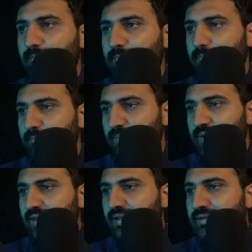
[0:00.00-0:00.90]

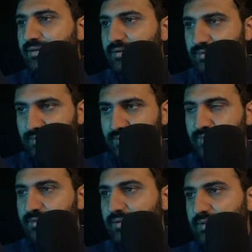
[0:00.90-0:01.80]
make,
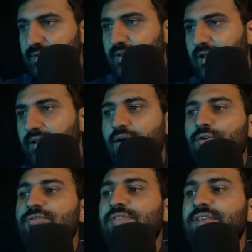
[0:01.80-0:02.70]

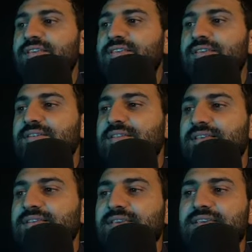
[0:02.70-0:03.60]
now this
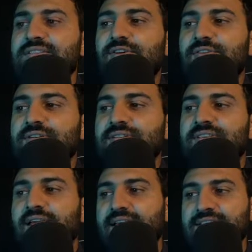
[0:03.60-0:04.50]
is not
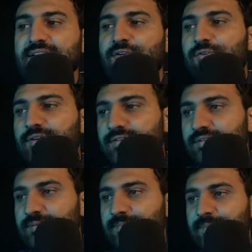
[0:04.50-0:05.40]

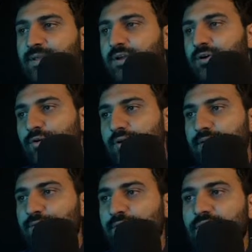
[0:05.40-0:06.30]
asynchronous. Okay,
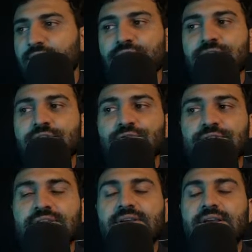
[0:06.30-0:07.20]
we are not
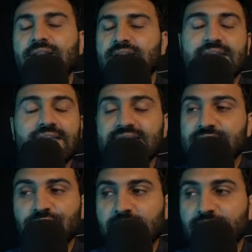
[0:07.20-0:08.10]
using
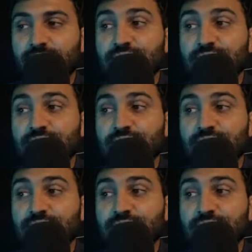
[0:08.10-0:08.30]
async